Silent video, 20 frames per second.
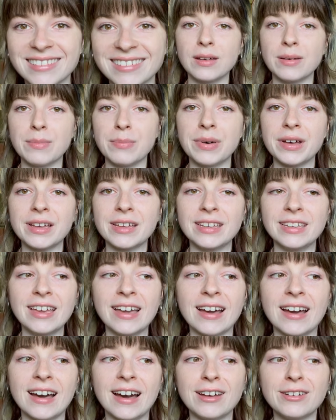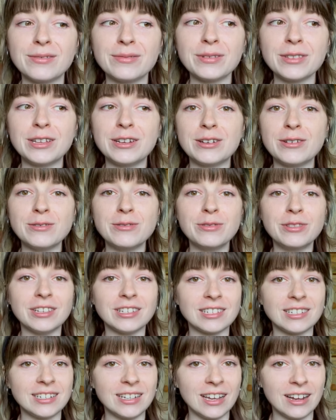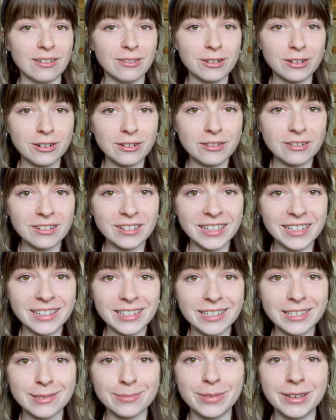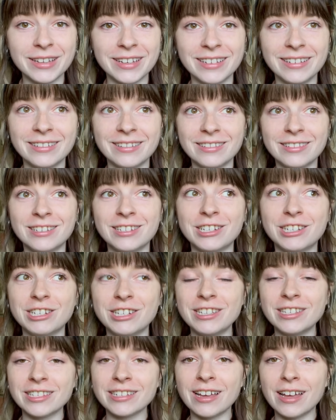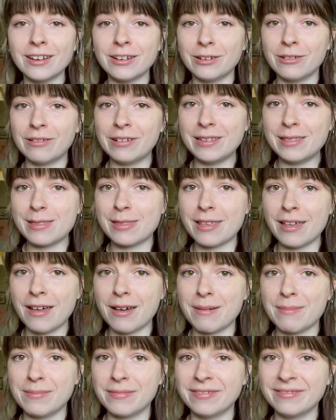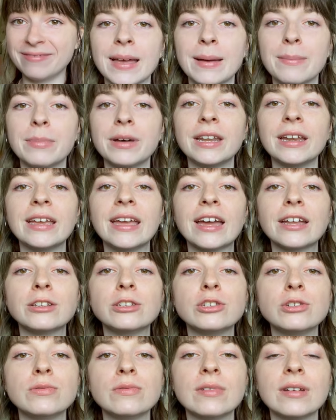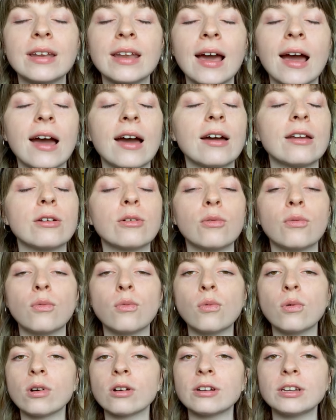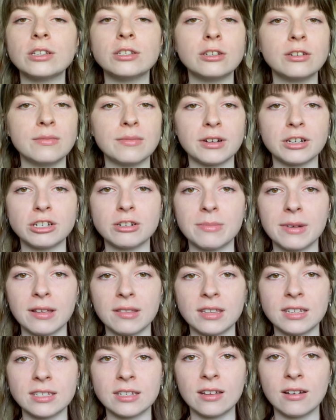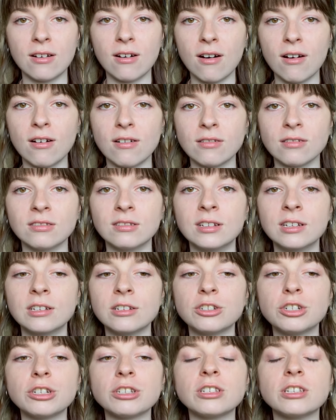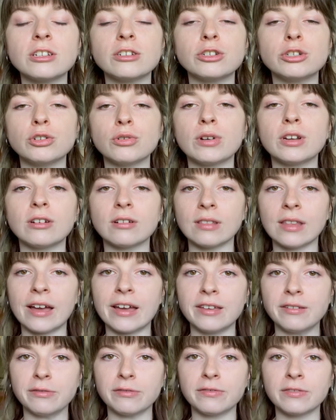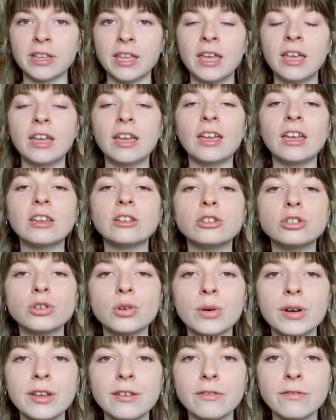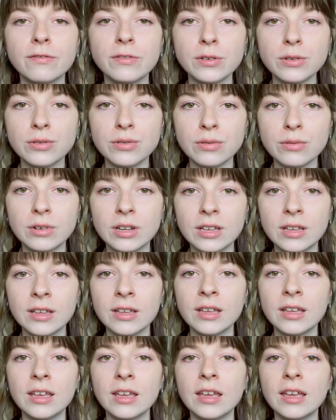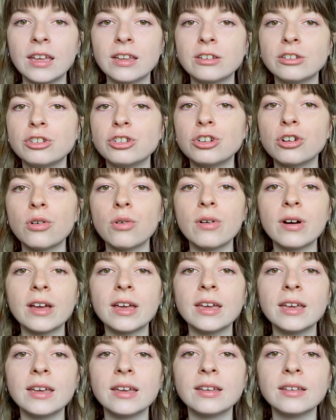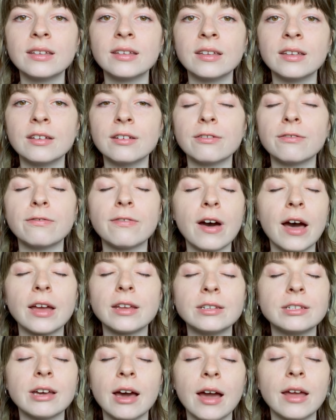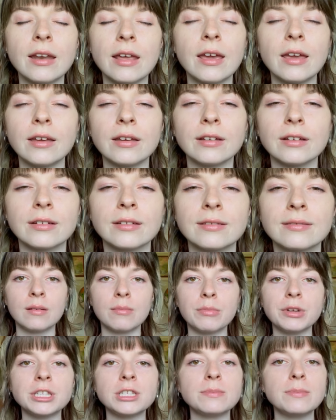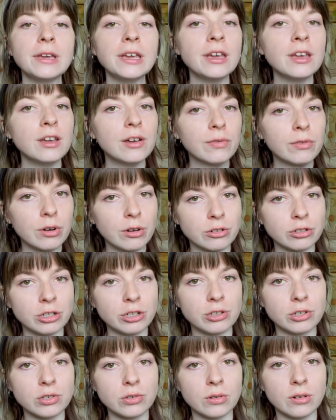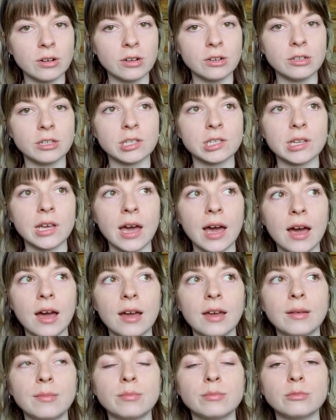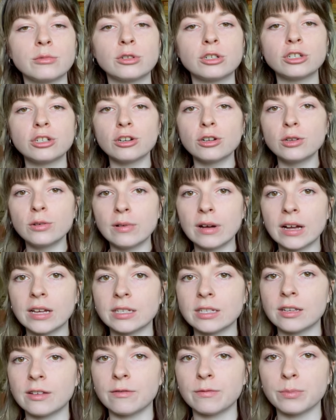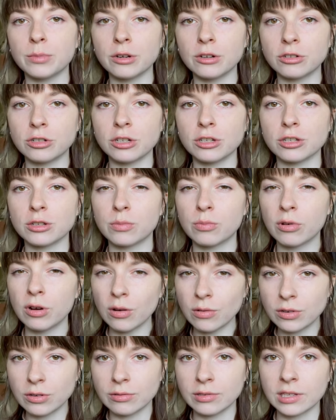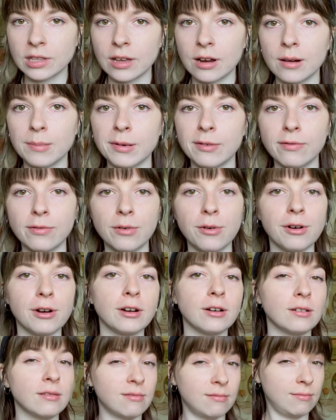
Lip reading: But yeah, I don't really know who this Terra girl is, but she's got a green thumb. But again, do not worry too much about this at all. Just enjoy your life. Enjoy food. Enjoy fine dining. But speaking of grocery stores, I'm sure you guys have purchased produce there before.